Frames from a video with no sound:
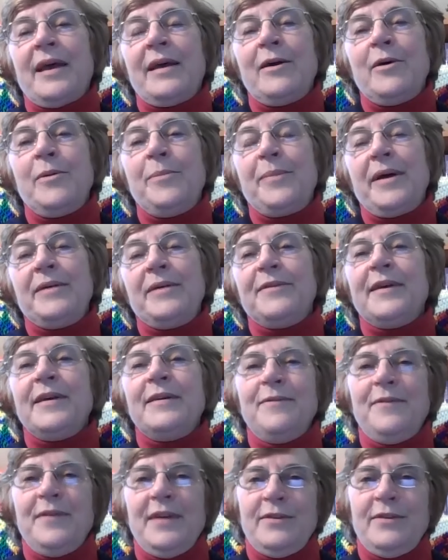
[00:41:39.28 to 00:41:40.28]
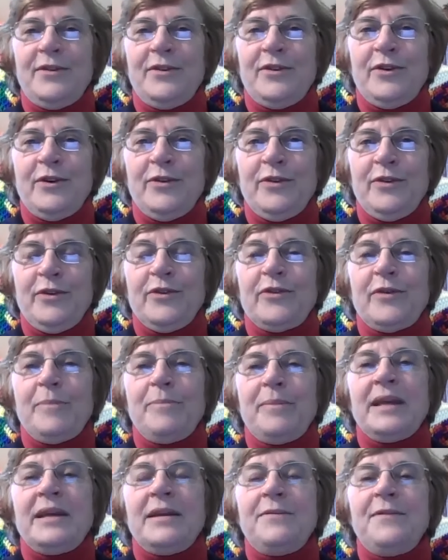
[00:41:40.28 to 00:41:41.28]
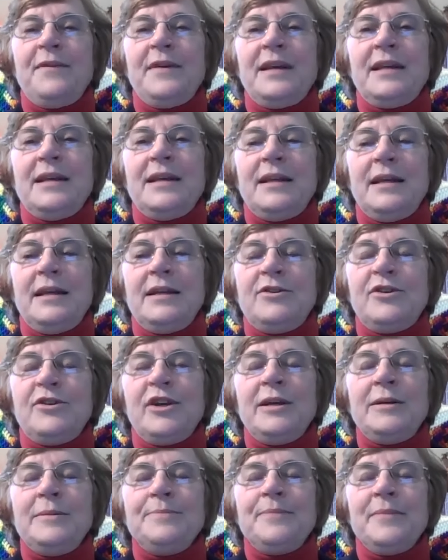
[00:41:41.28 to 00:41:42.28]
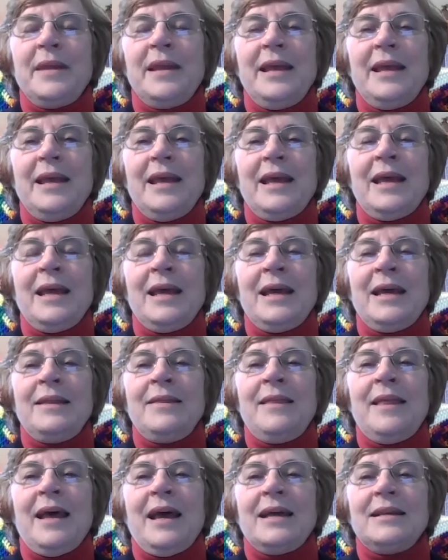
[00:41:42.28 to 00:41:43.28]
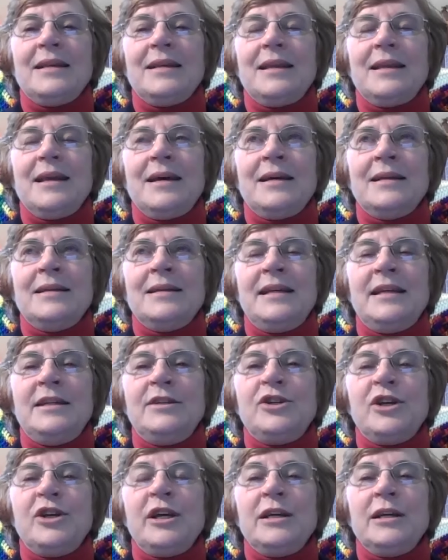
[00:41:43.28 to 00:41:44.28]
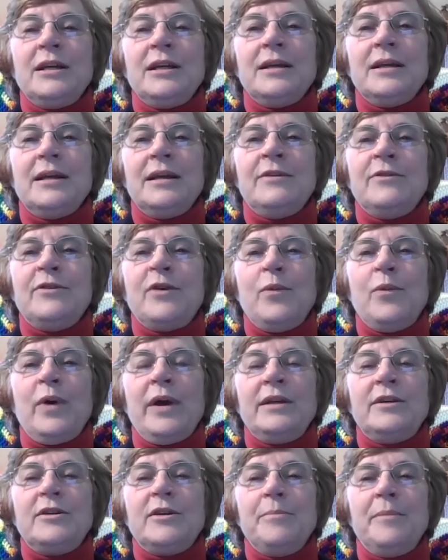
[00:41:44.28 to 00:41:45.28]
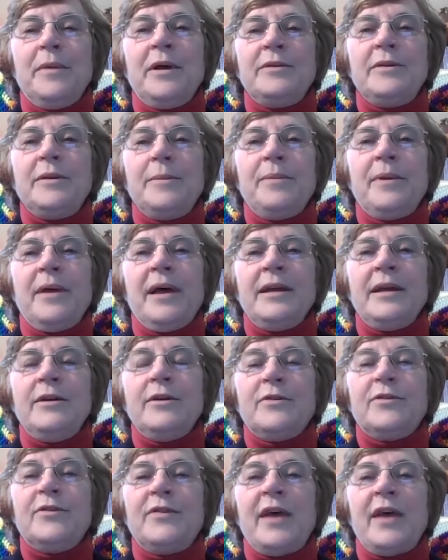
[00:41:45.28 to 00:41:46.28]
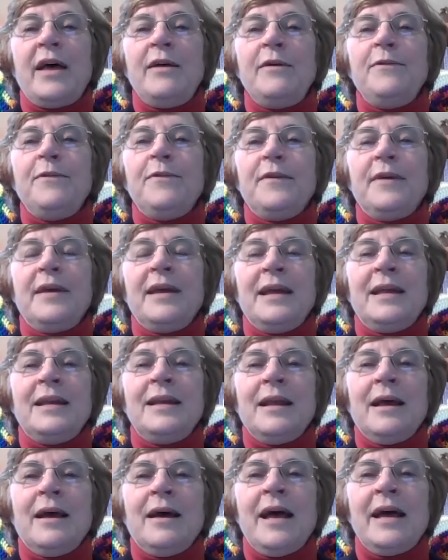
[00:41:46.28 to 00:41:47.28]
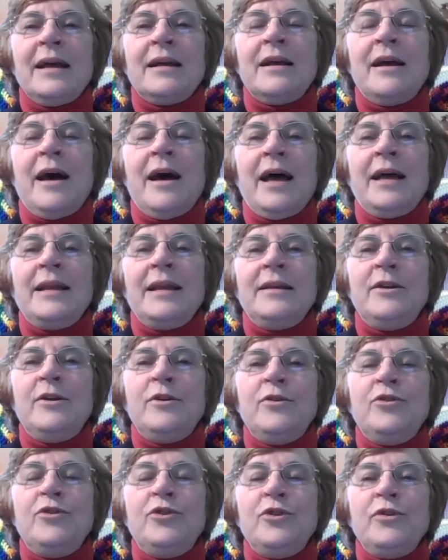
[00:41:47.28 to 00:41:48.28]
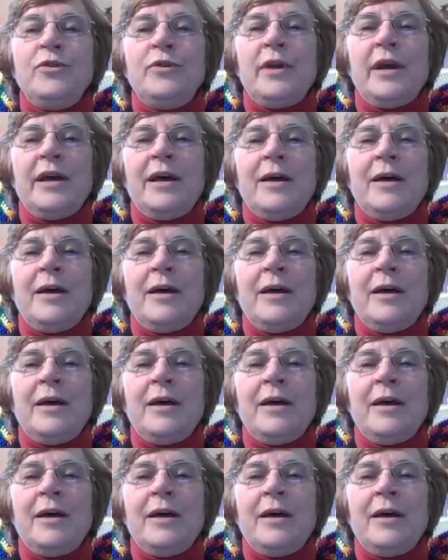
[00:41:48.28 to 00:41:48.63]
I hope I've convinced you there's a benefit in teaching, and that teaching is a way to multiply yourself and let God use you to